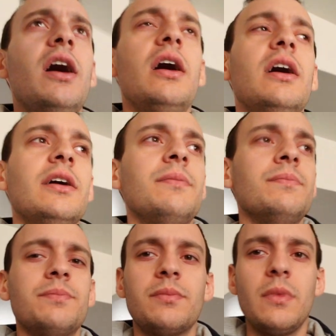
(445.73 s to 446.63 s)
Um,
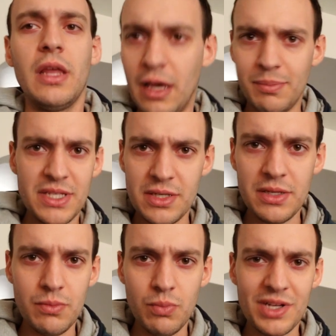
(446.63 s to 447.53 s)
yeah,
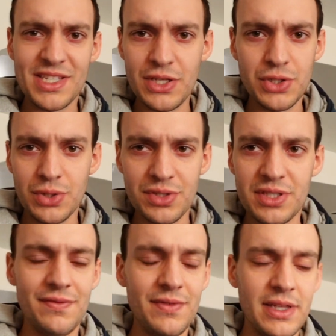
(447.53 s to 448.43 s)
busy work schedule and
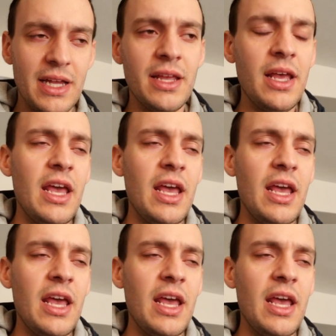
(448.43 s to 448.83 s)
stuff like that.